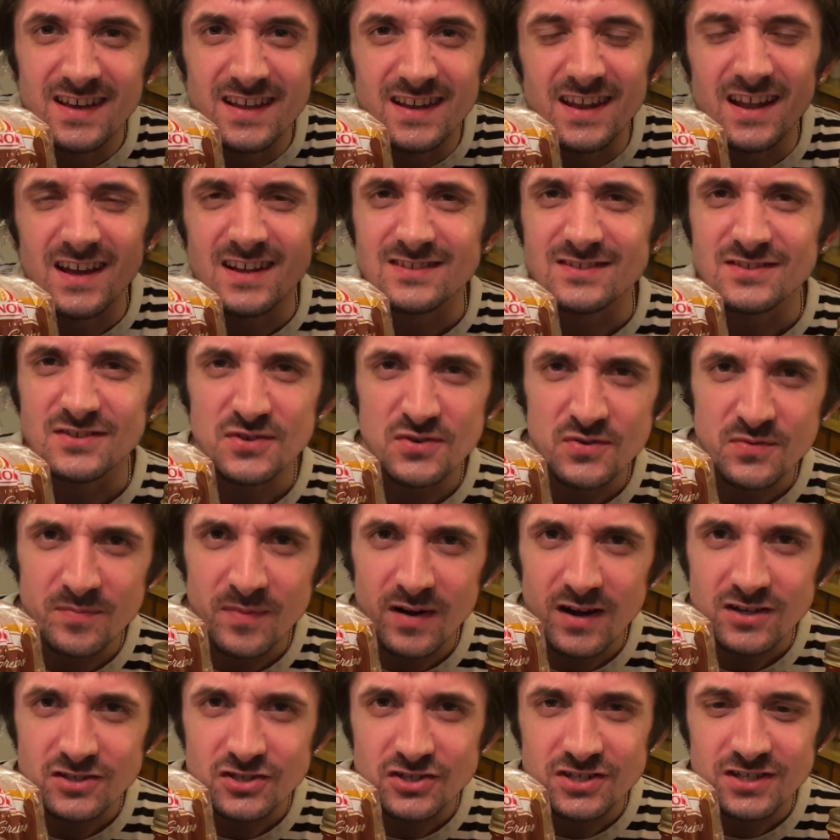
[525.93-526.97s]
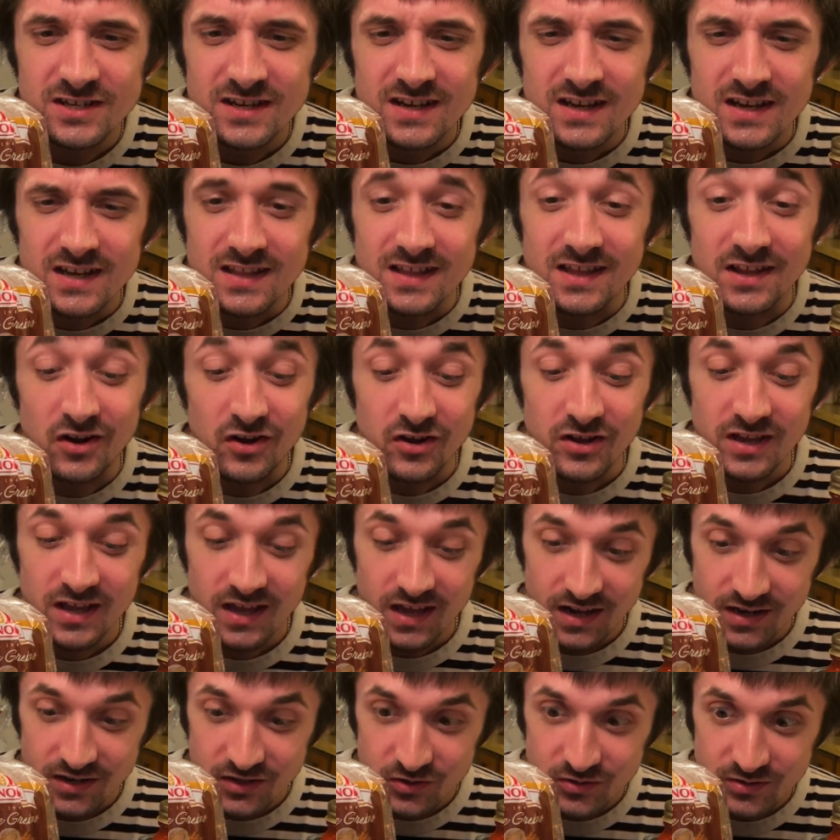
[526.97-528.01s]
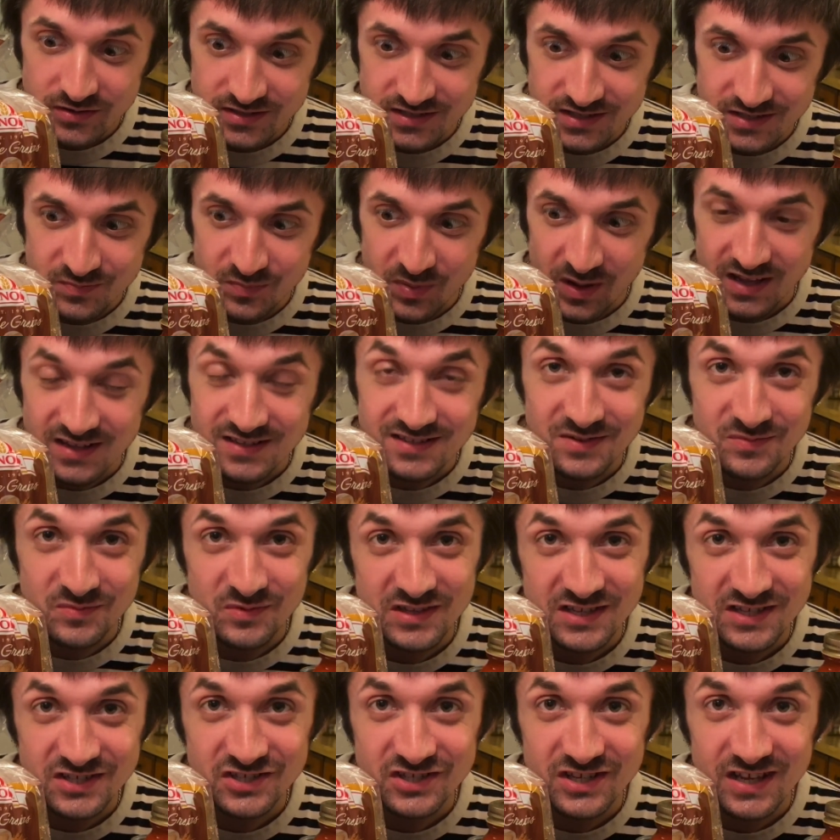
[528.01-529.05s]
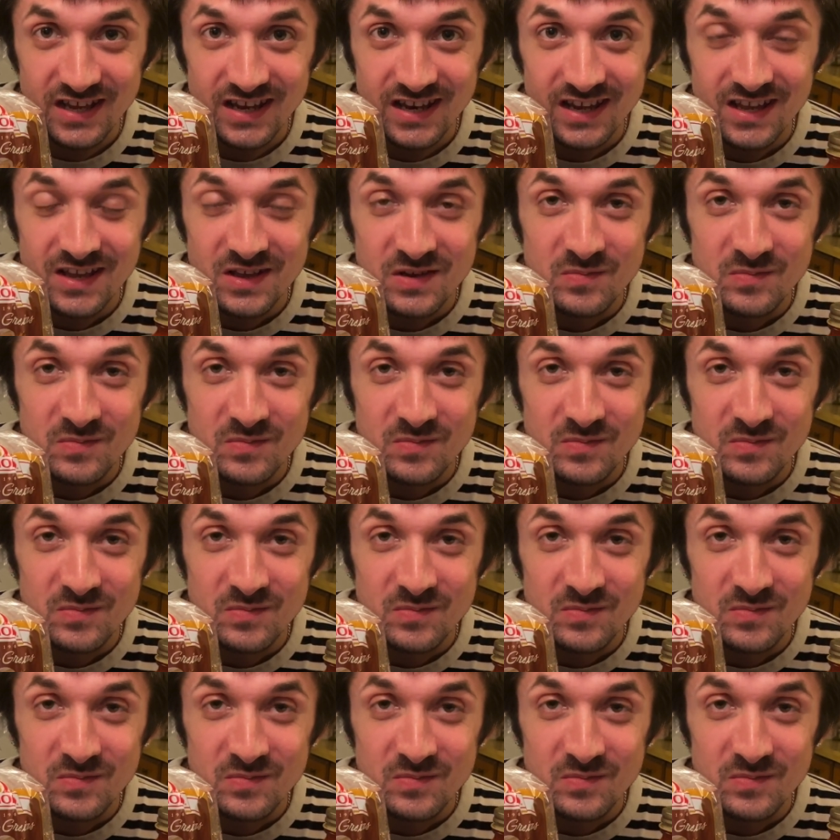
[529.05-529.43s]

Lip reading: not too much, then all you gotta do is just buy some of this shit,